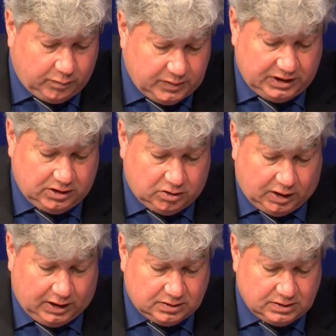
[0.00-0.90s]
million.
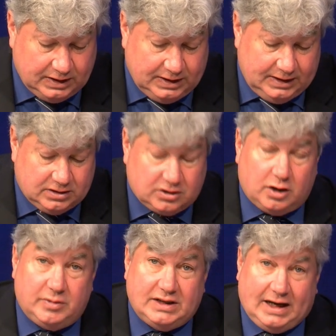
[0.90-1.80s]
It's
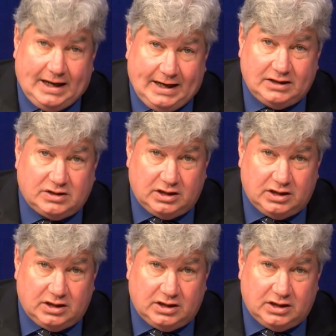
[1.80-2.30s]
going to be the highest